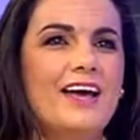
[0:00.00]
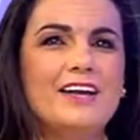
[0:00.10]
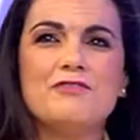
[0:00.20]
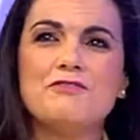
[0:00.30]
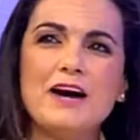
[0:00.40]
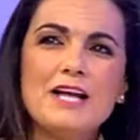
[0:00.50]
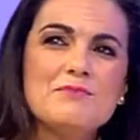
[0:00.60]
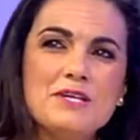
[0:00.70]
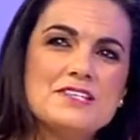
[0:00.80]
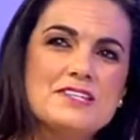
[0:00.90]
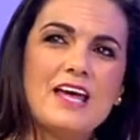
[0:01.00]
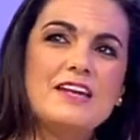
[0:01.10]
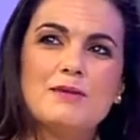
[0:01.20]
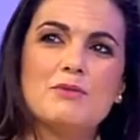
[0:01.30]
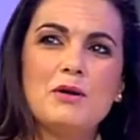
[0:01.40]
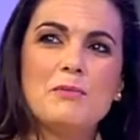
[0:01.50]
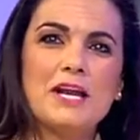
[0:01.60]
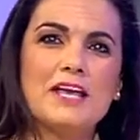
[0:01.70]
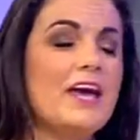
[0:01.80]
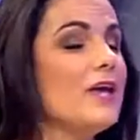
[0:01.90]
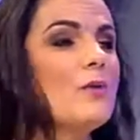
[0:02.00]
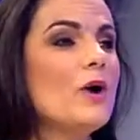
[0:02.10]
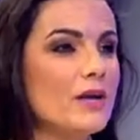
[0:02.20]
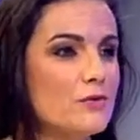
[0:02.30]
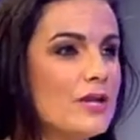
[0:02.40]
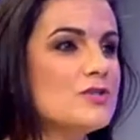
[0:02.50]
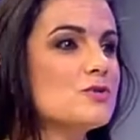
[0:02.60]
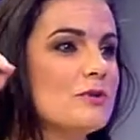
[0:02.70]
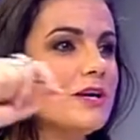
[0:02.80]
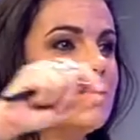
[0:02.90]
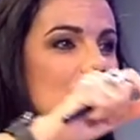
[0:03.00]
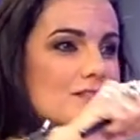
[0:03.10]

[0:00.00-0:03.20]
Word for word: and he'll find me standing probably about a K away and run to me